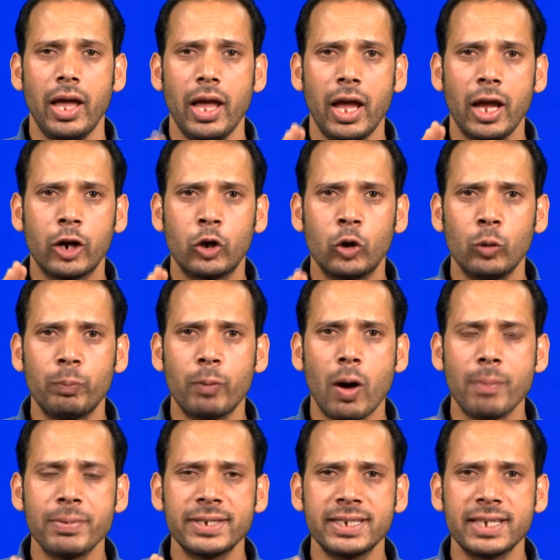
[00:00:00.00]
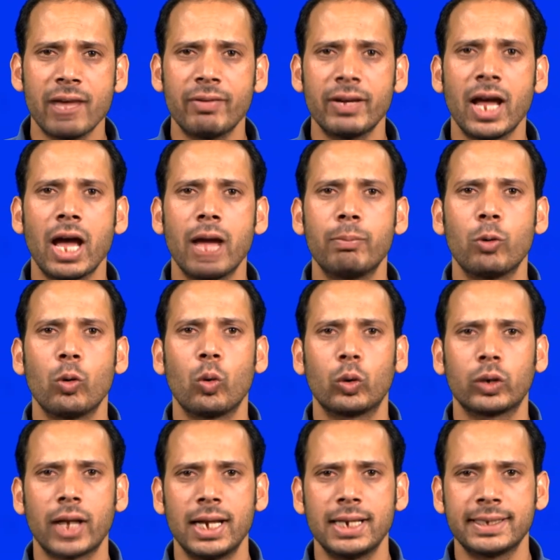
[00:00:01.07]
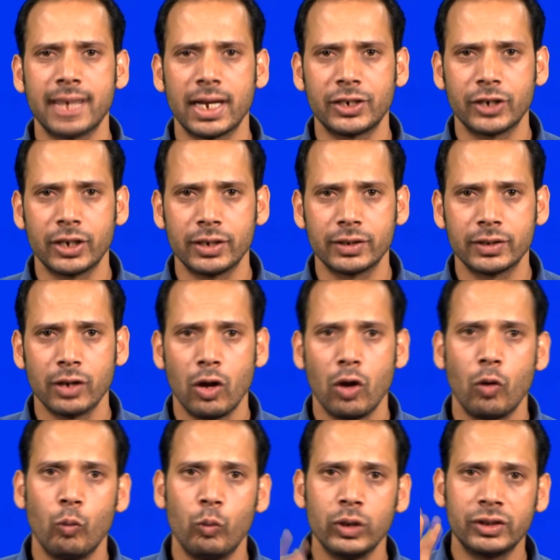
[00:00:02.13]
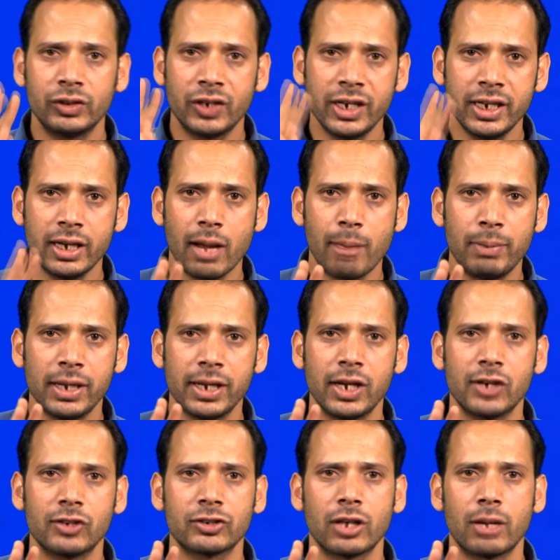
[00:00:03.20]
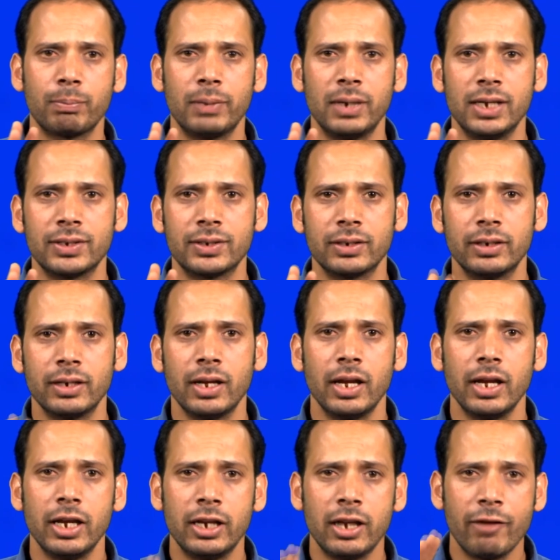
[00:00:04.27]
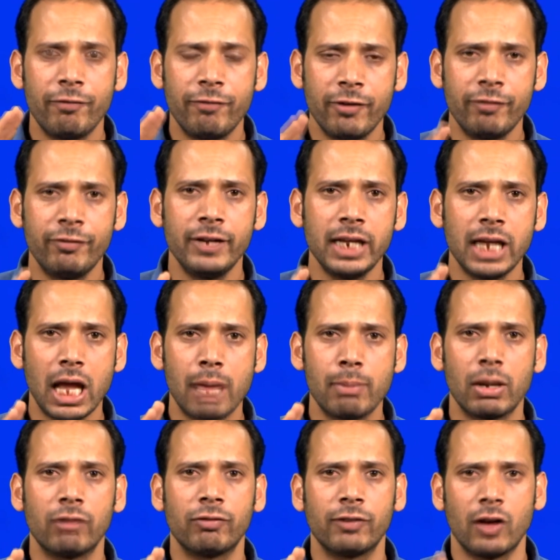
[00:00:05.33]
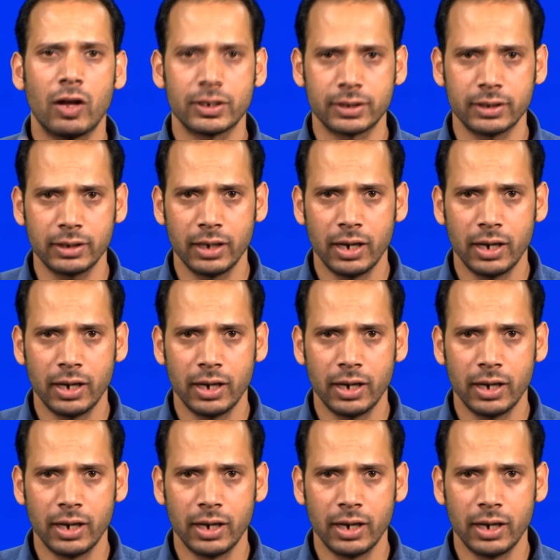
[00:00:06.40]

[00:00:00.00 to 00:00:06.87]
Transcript: A group of 7 hypocotyl sections with 3 replicates are placed in a 50 ml flask